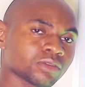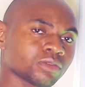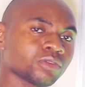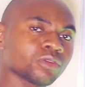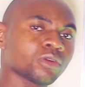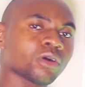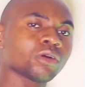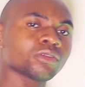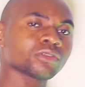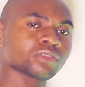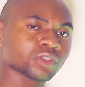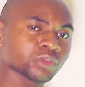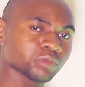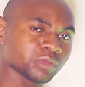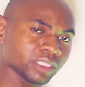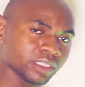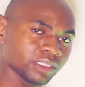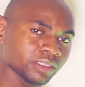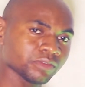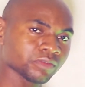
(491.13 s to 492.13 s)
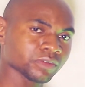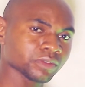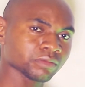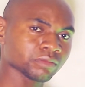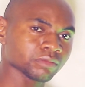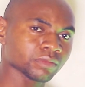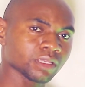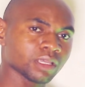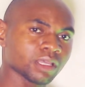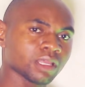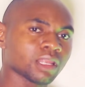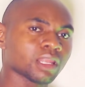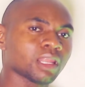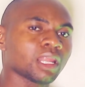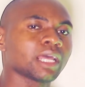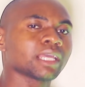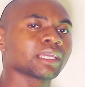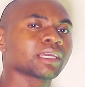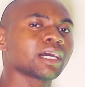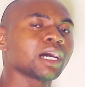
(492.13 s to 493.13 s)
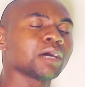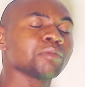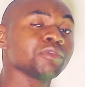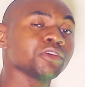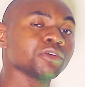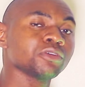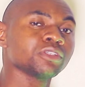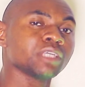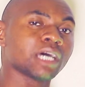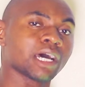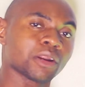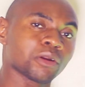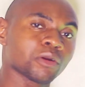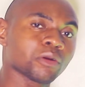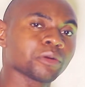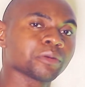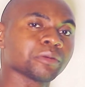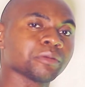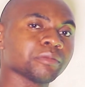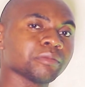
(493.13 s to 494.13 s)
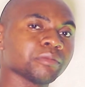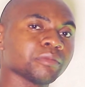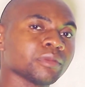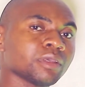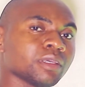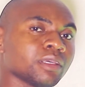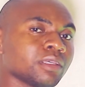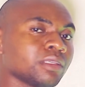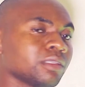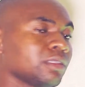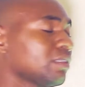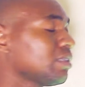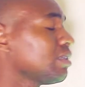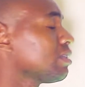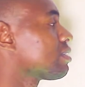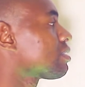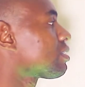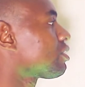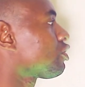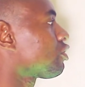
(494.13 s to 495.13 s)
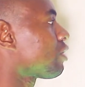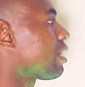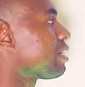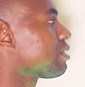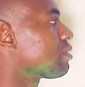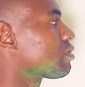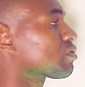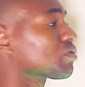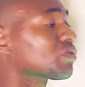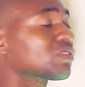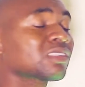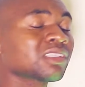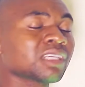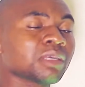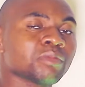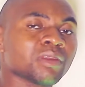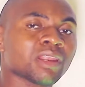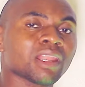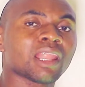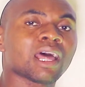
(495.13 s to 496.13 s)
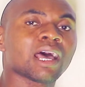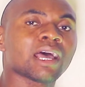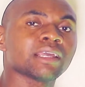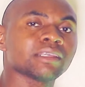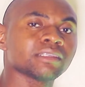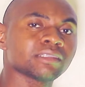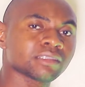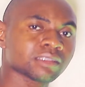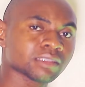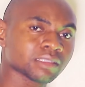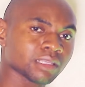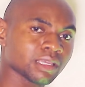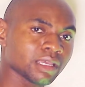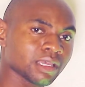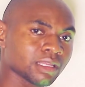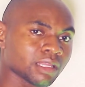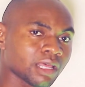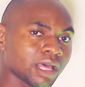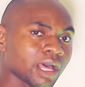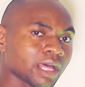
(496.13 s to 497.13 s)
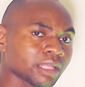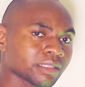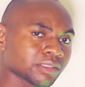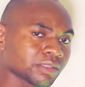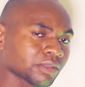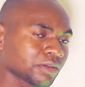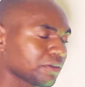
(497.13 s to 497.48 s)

could also be given, like amiodarone. This tries to stabilize heart